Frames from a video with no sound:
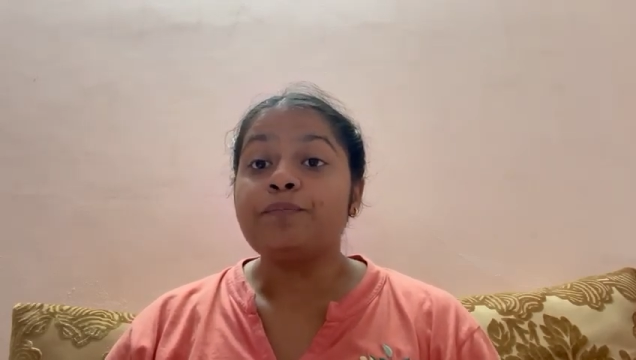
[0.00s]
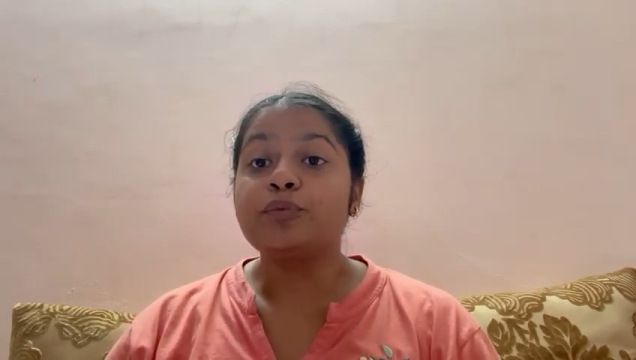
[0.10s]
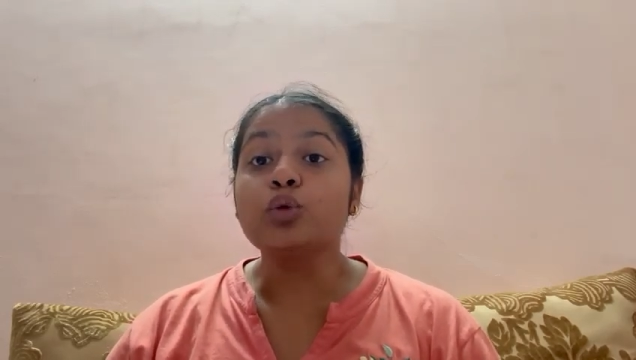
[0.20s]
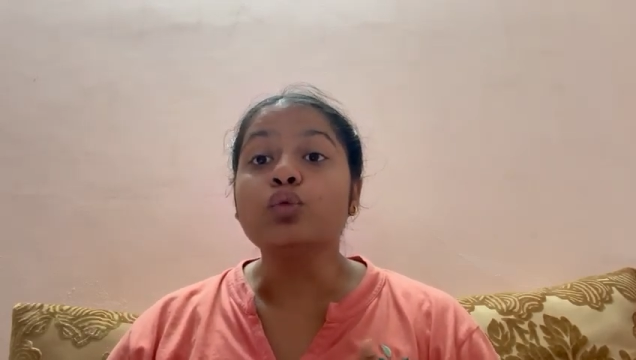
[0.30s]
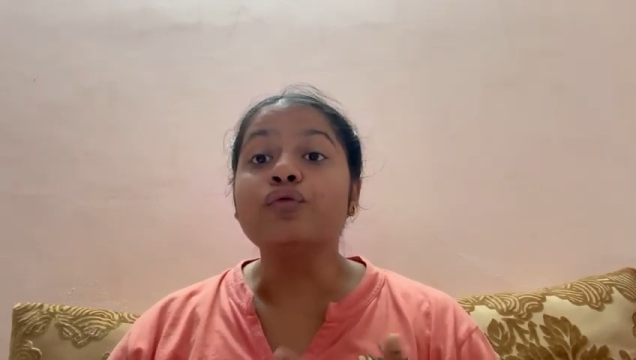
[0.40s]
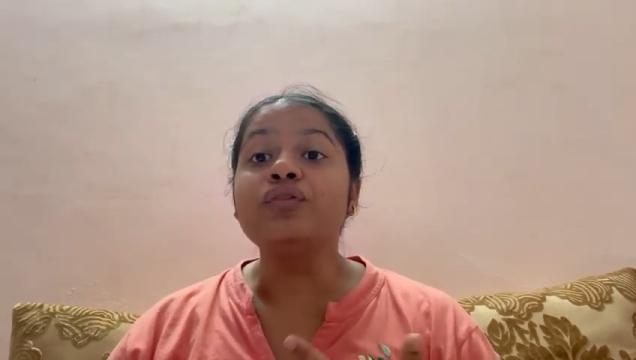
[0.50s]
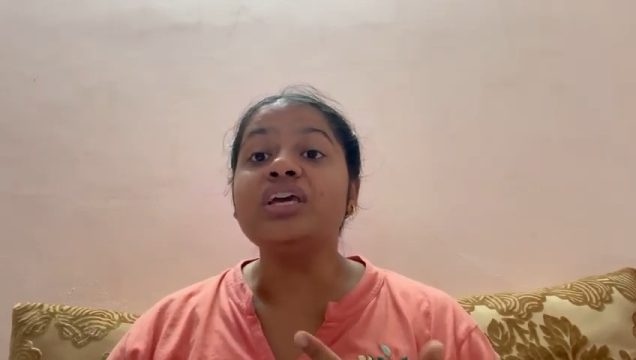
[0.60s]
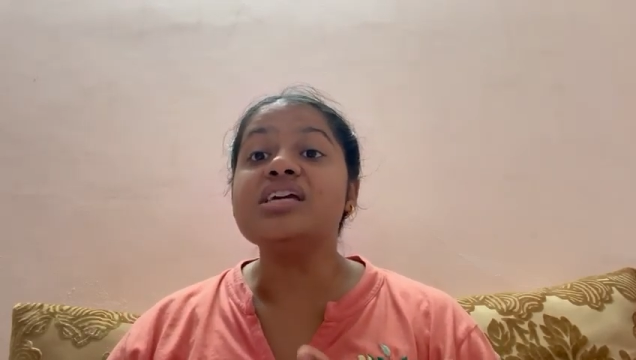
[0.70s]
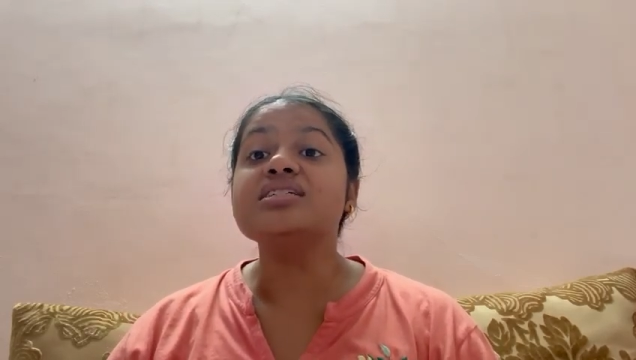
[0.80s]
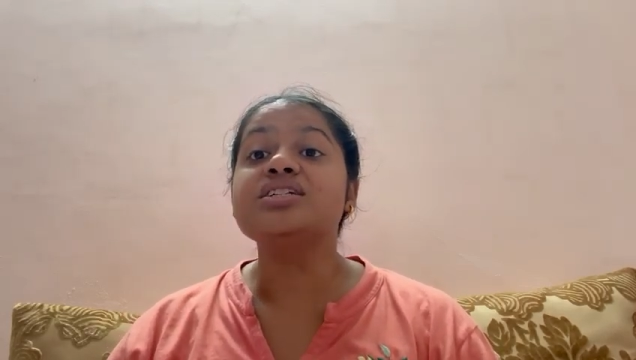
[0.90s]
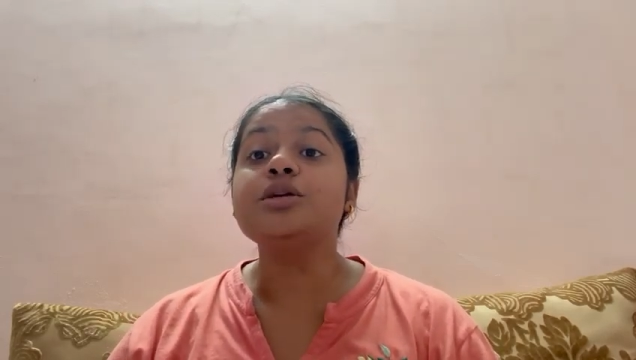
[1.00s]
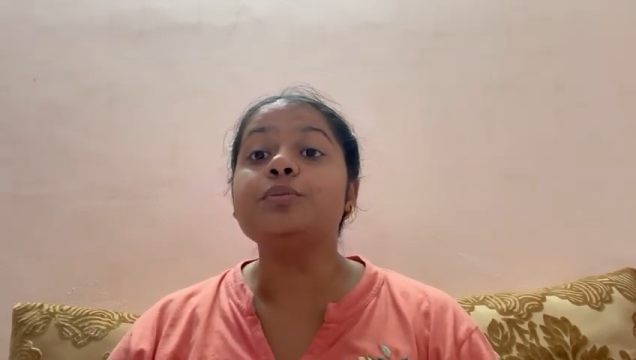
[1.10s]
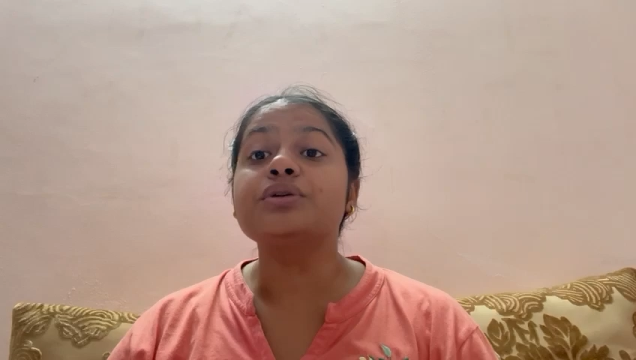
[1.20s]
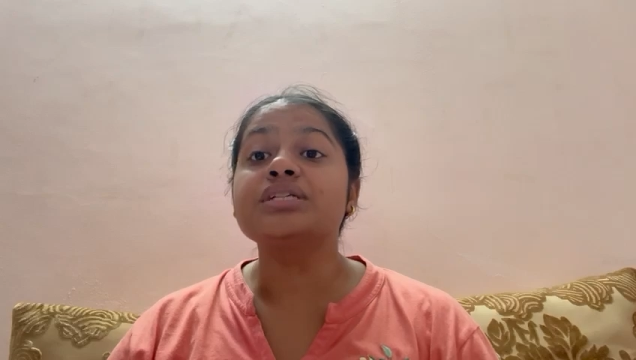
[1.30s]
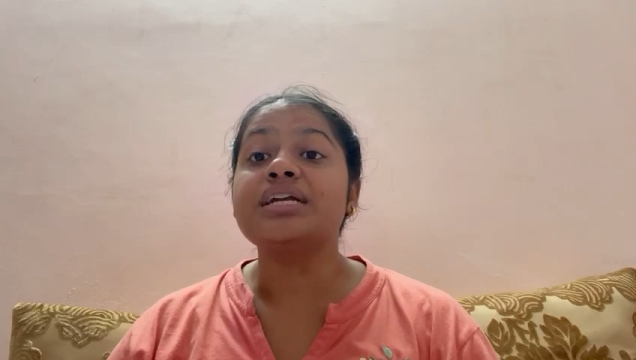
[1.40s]
the movie is
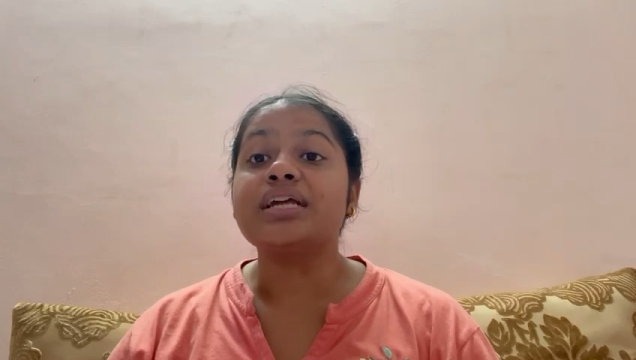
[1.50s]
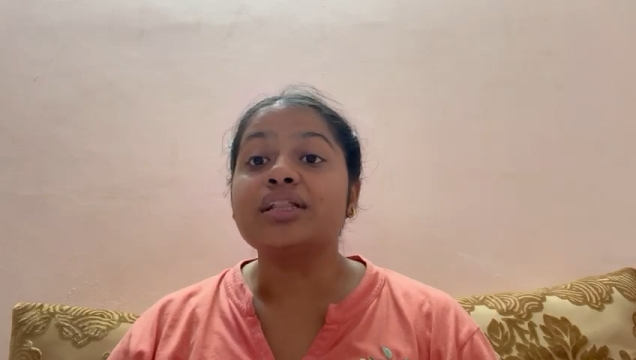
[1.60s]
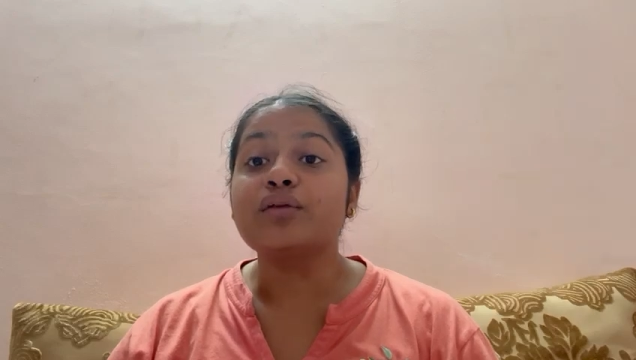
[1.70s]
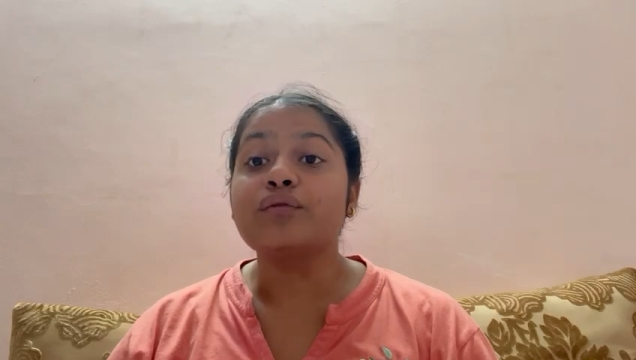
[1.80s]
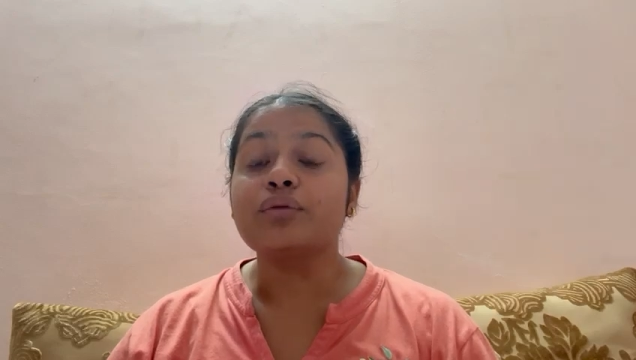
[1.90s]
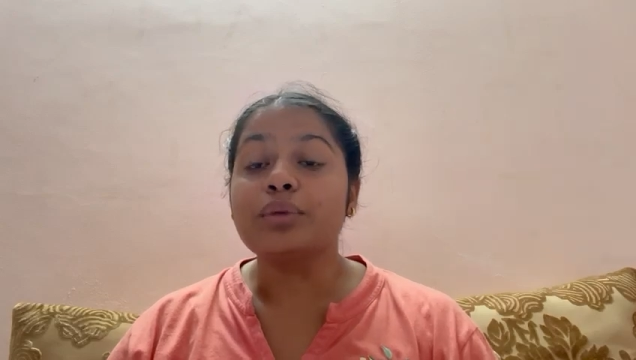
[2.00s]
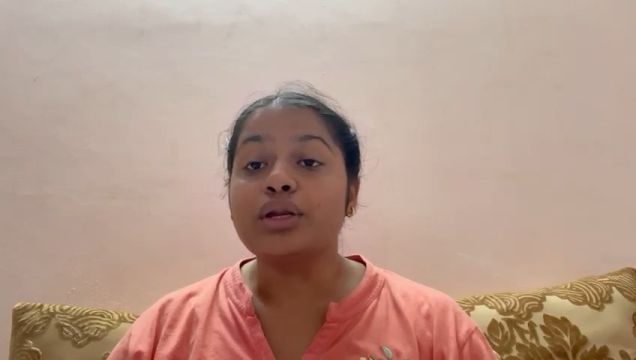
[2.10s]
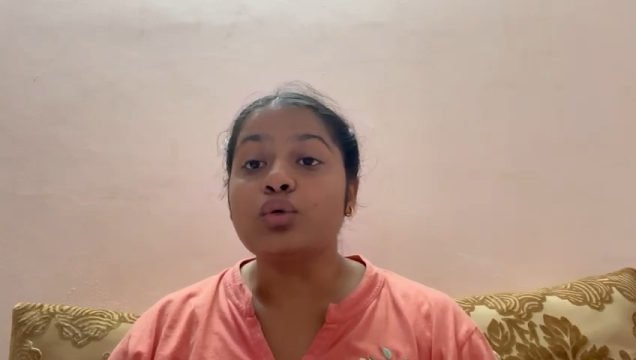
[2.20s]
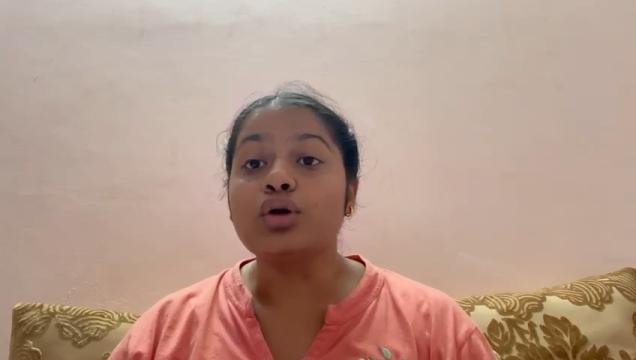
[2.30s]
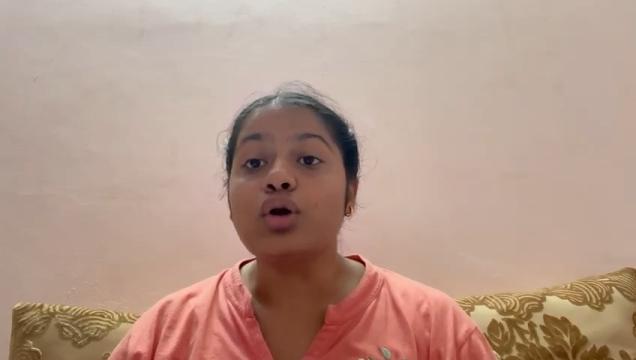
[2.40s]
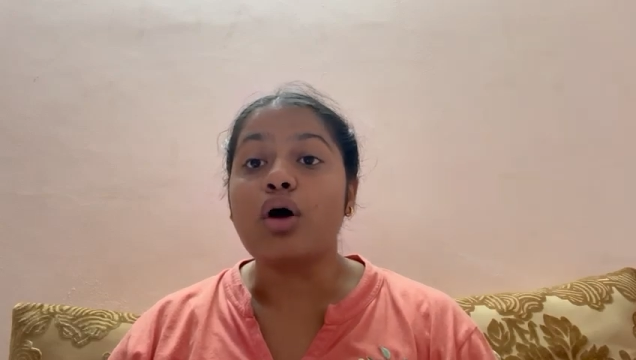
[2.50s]
representing the womanhood